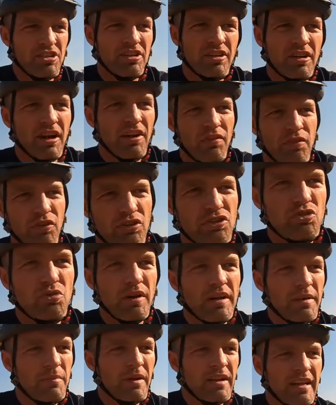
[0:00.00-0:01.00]
You can go for
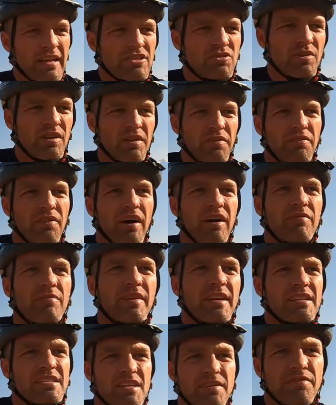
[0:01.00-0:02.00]
20 minutes, 25
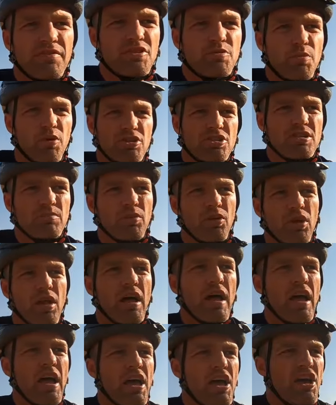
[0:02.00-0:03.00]
minutes if it's possible
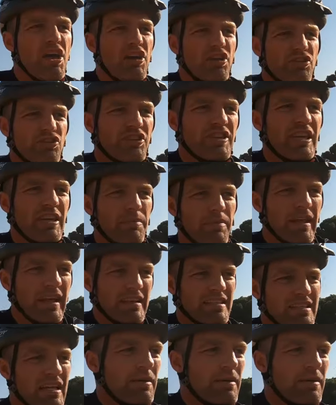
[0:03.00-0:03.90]
to keep that